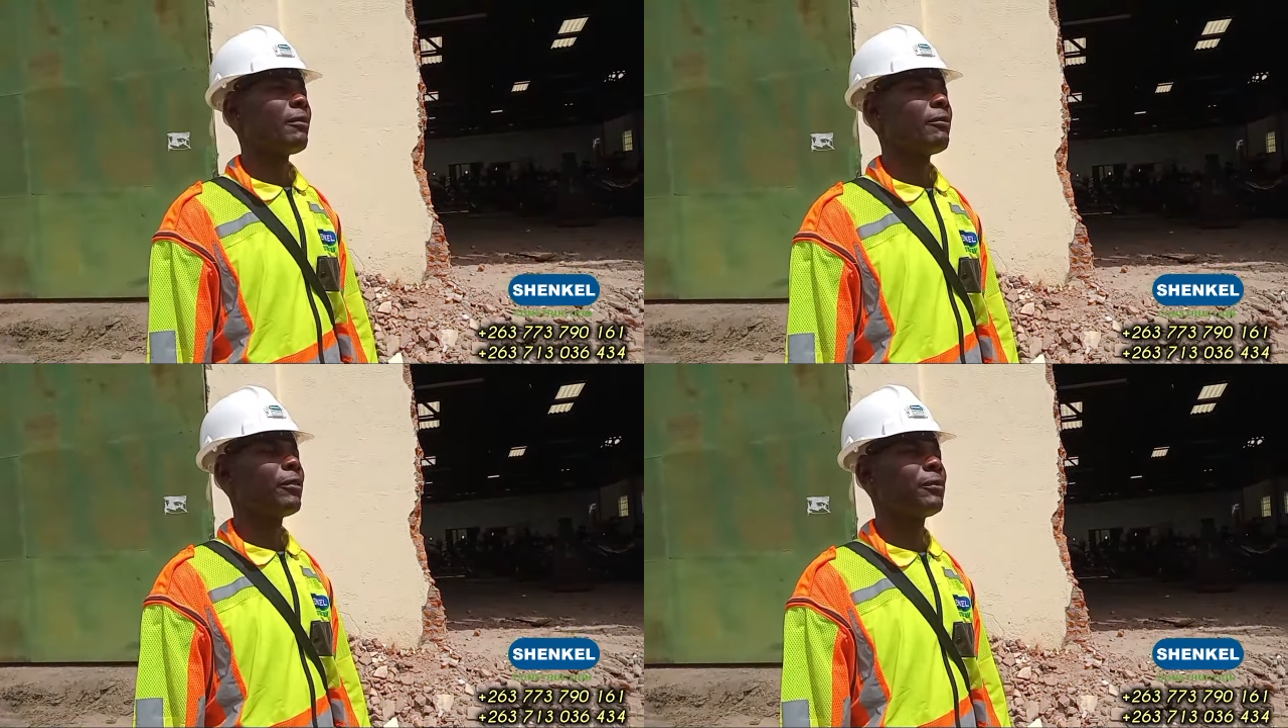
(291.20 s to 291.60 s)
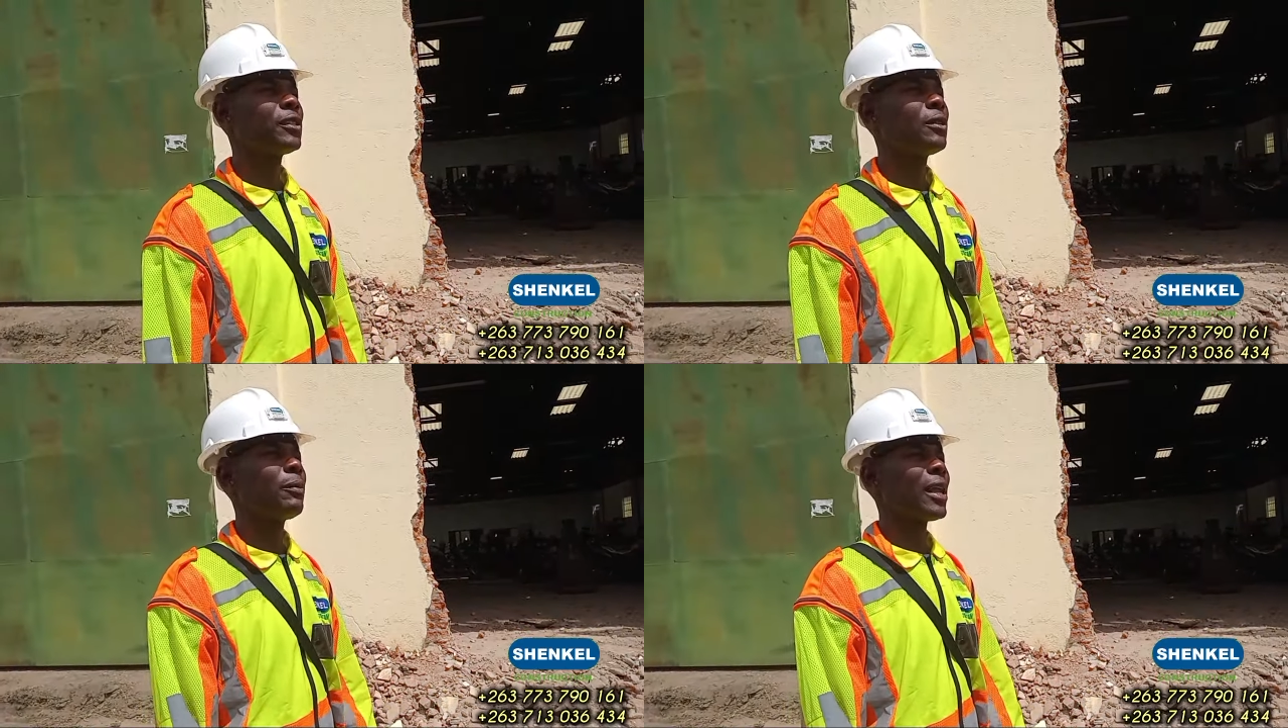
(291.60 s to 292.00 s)

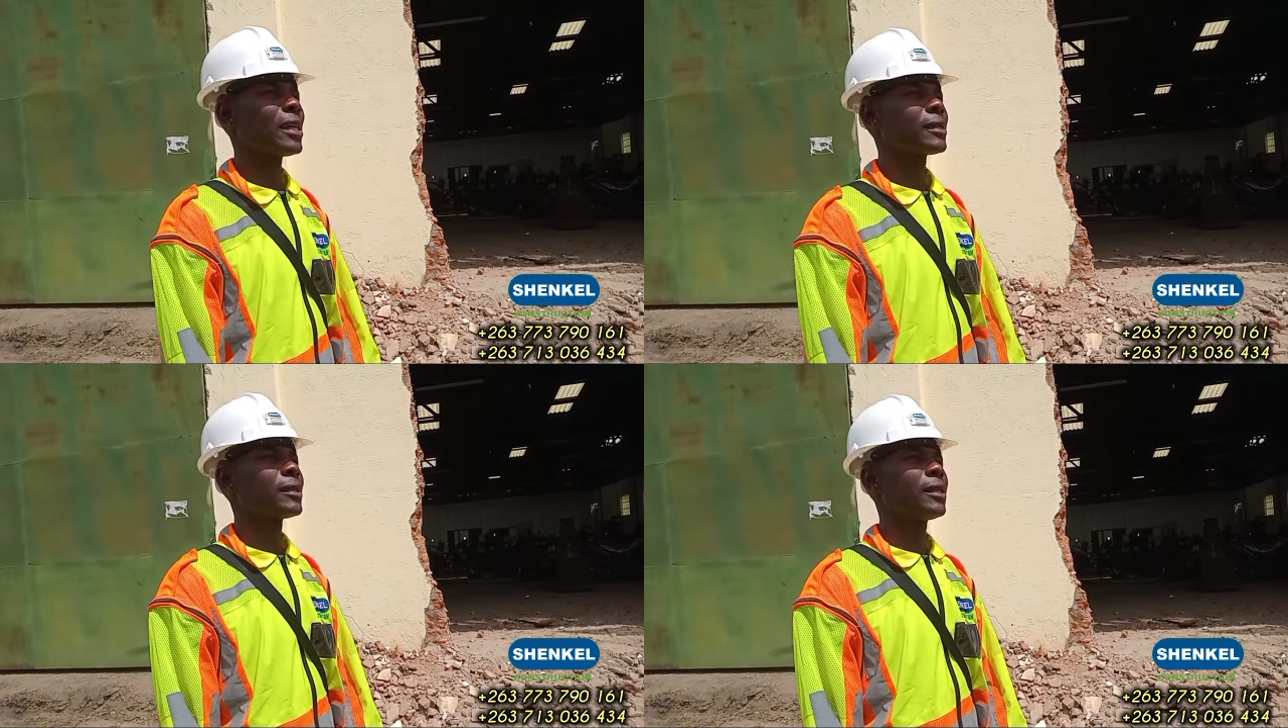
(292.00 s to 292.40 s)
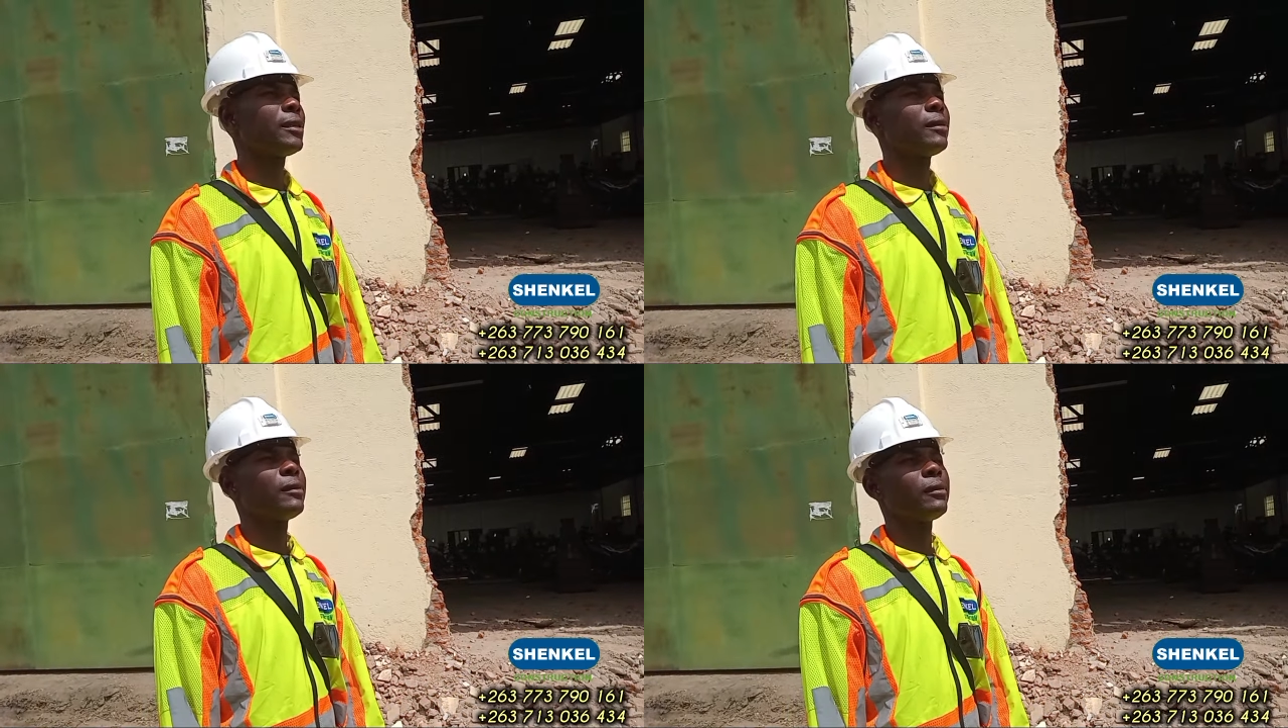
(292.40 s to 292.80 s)
15 plus
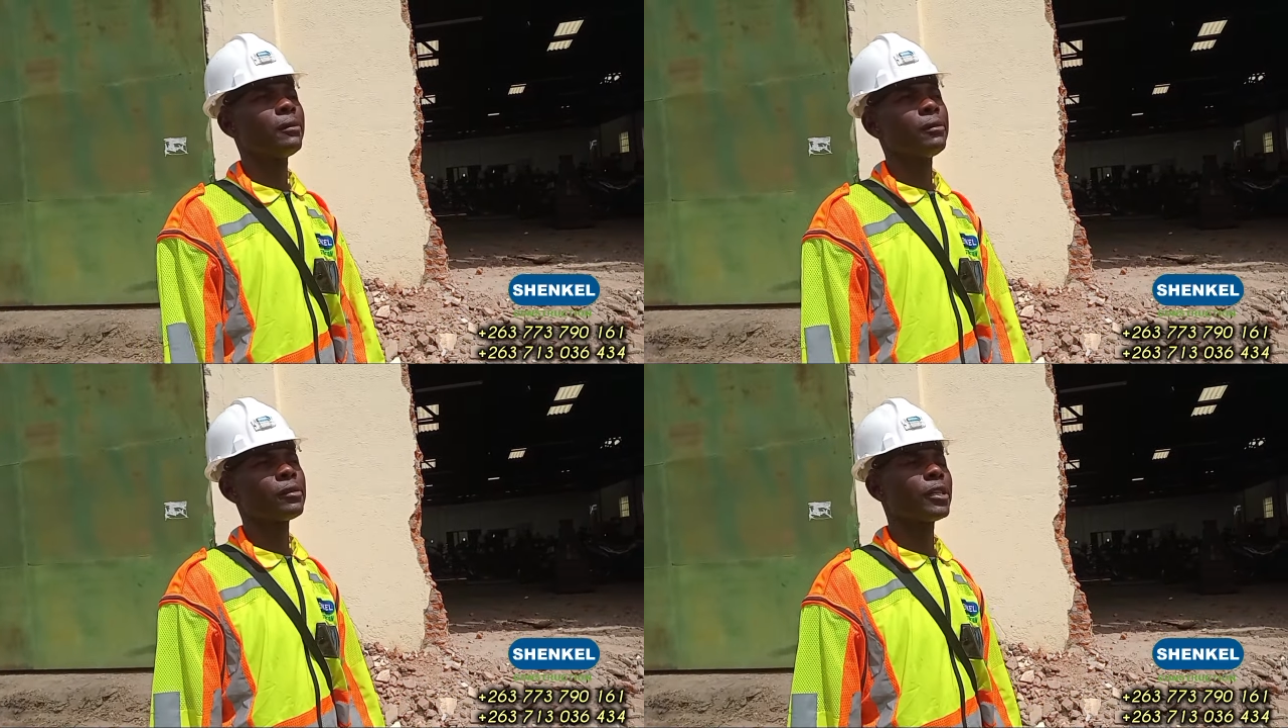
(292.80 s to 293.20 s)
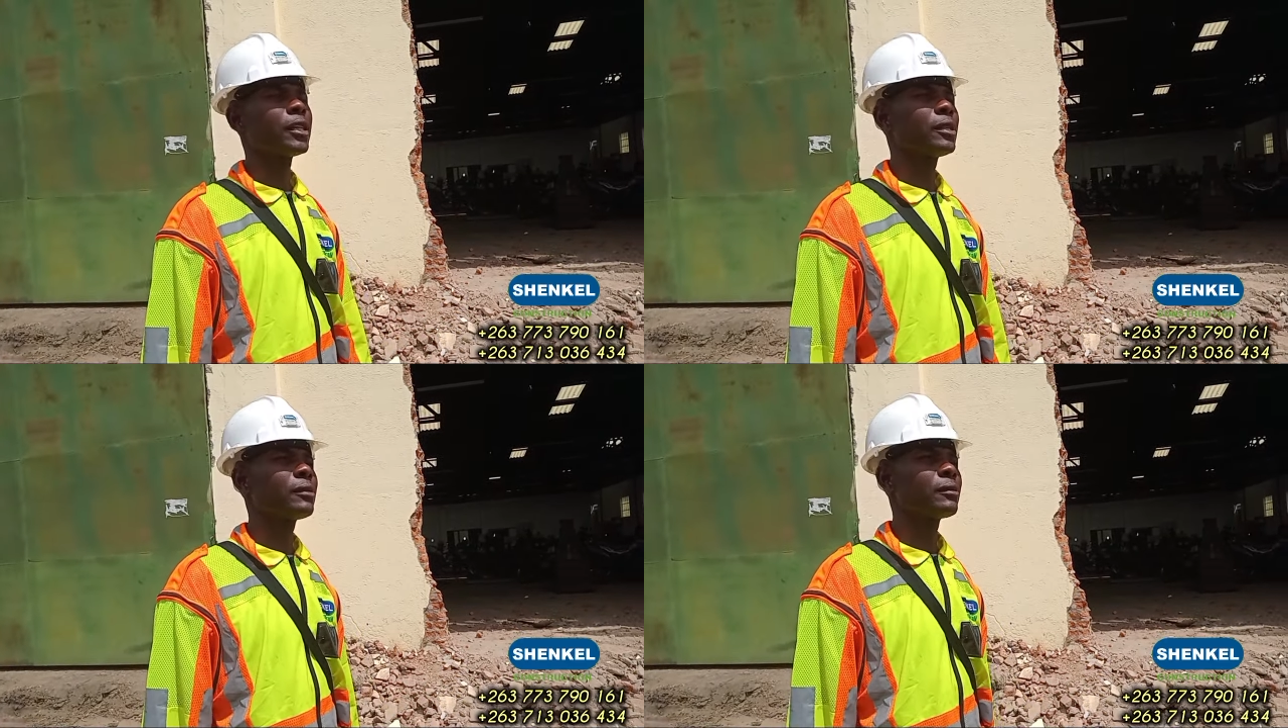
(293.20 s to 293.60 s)

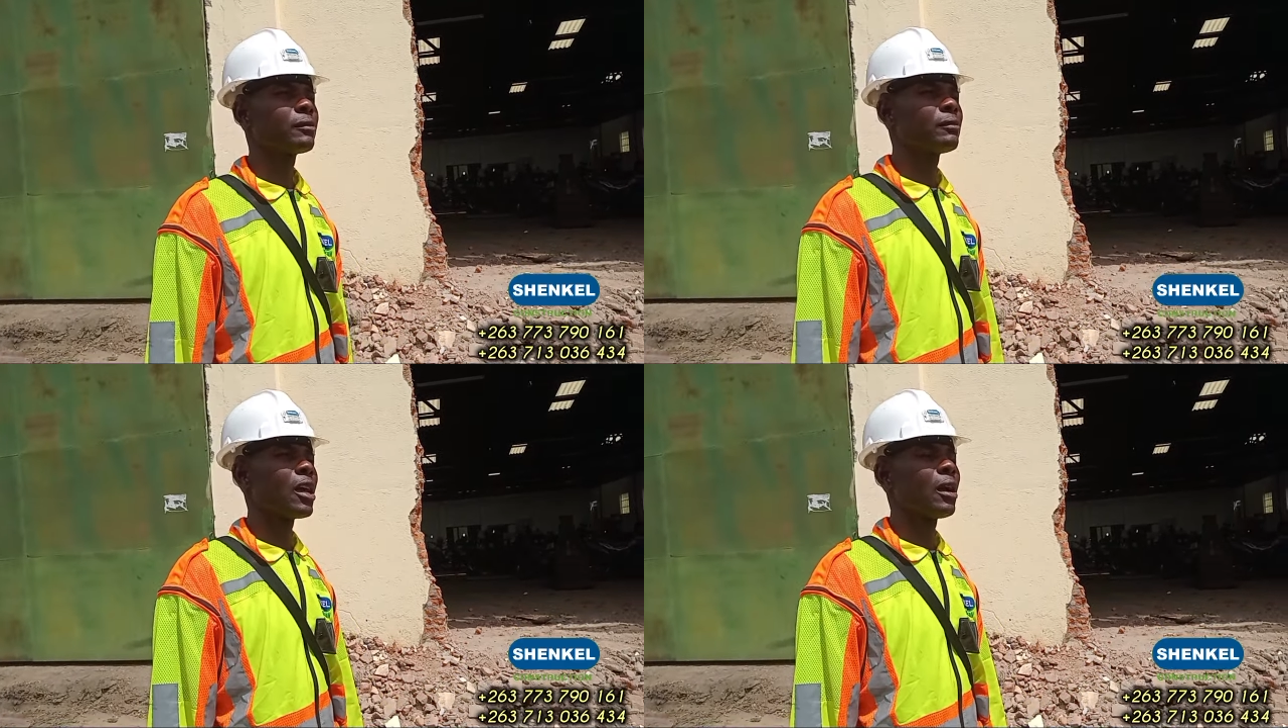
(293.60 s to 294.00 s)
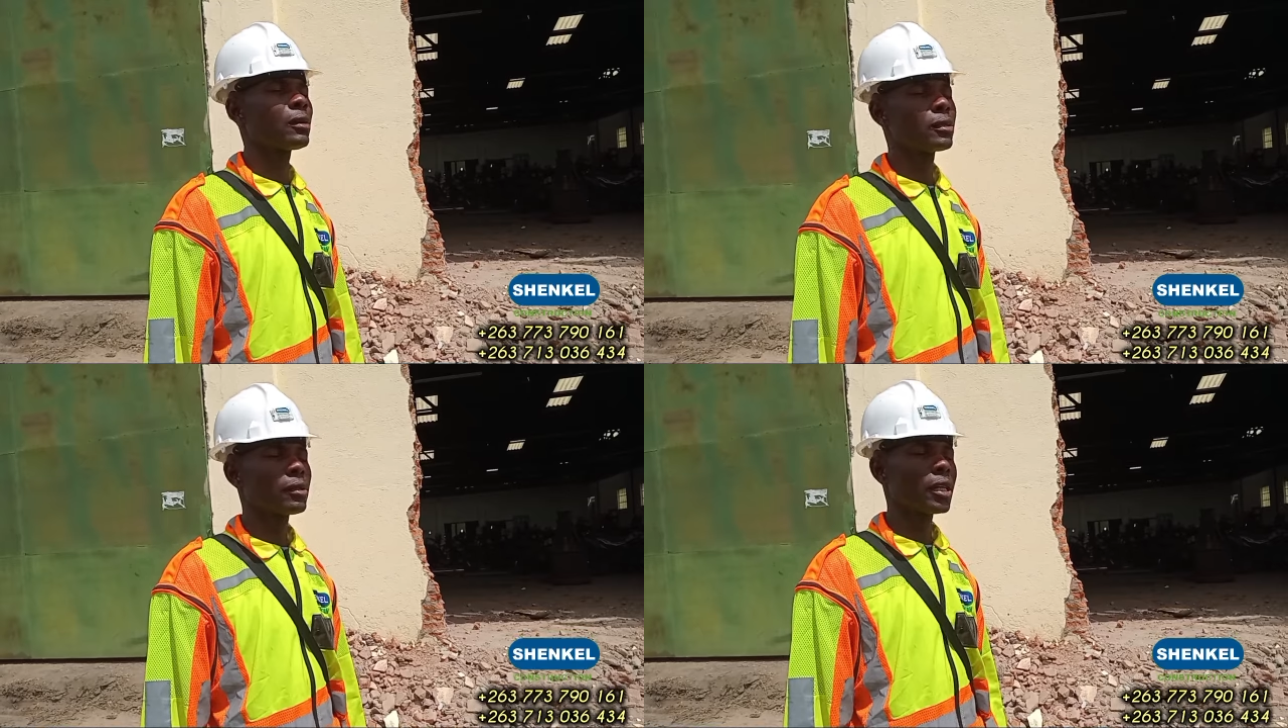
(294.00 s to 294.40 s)

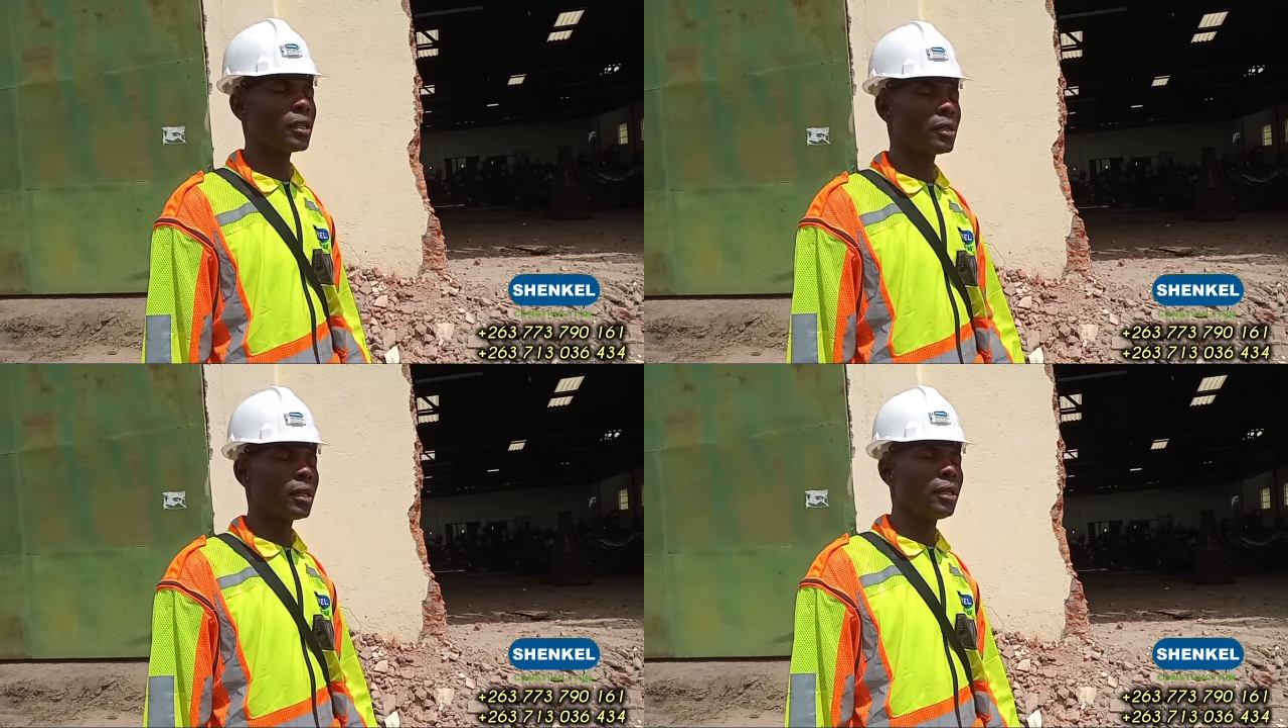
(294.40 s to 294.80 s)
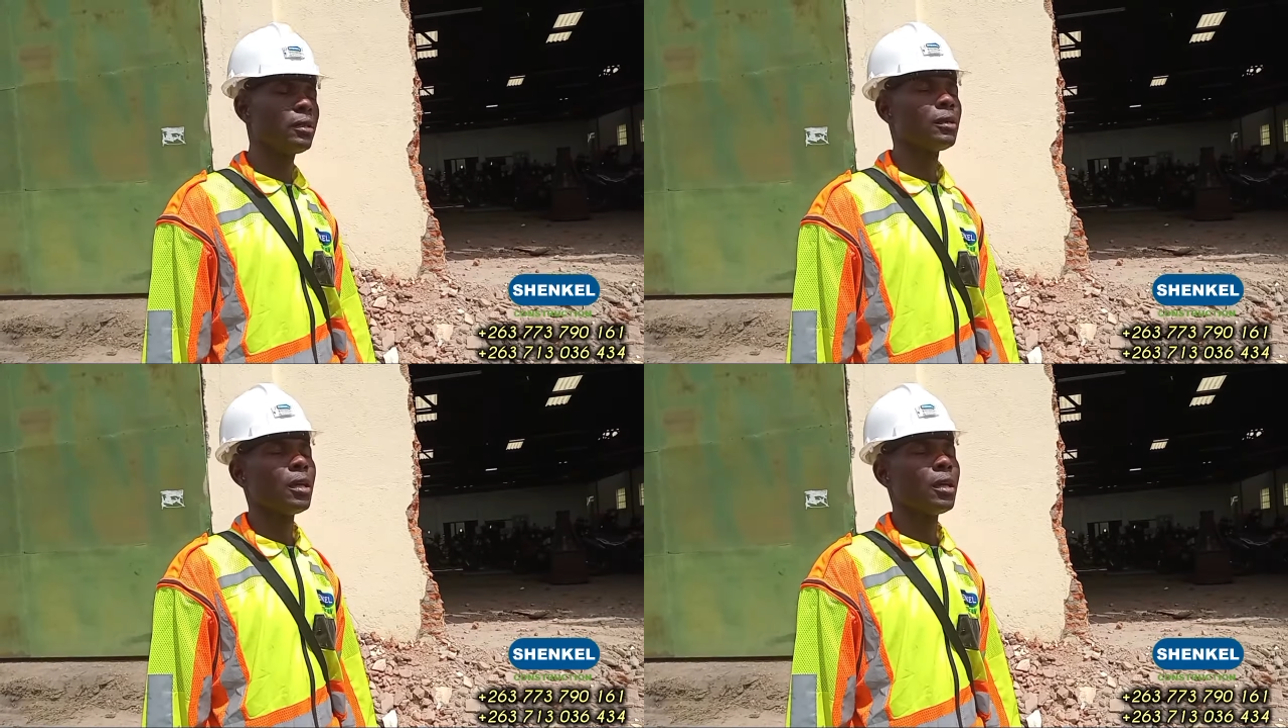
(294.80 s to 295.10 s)
16